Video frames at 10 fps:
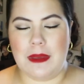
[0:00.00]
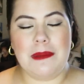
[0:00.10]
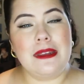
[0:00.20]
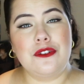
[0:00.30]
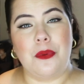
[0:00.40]

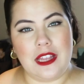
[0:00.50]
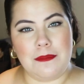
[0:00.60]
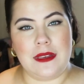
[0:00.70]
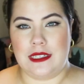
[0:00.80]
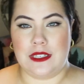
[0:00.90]
maybe twenty
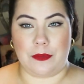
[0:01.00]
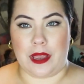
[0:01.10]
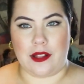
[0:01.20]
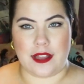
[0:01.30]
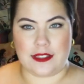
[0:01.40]
pieces from
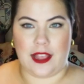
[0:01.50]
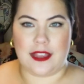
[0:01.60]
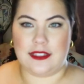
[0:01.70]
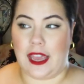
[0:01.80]
my closet last